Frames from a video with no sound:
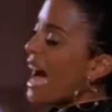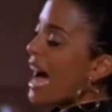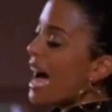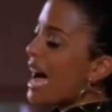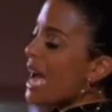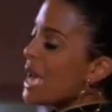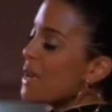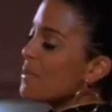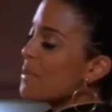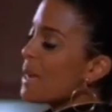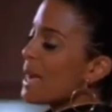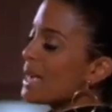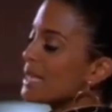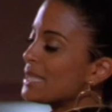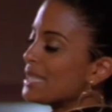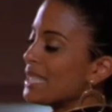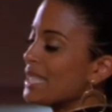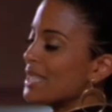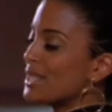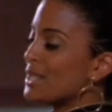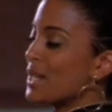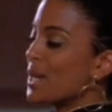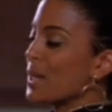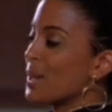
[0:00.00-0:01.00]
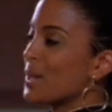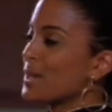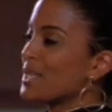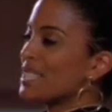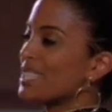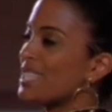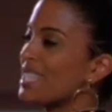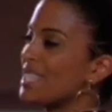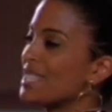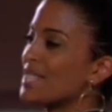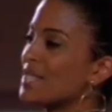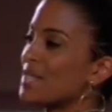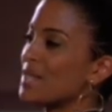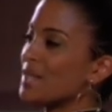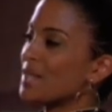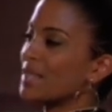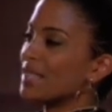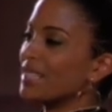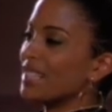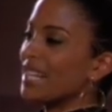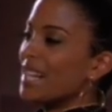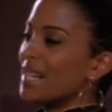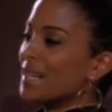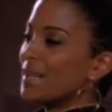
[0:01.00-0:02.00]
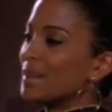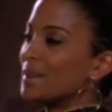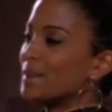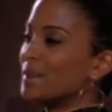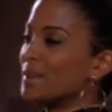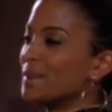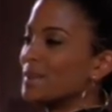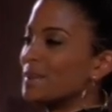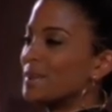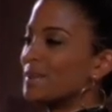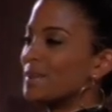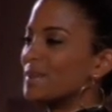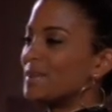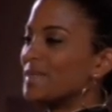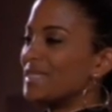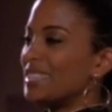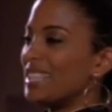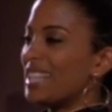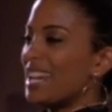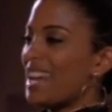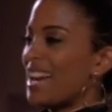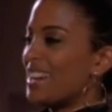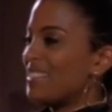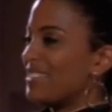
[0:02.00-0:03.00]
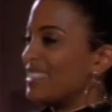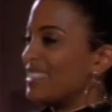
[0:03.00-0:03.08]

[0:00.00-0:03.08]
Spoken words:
I'm Maxine's younger sister. Ooh, la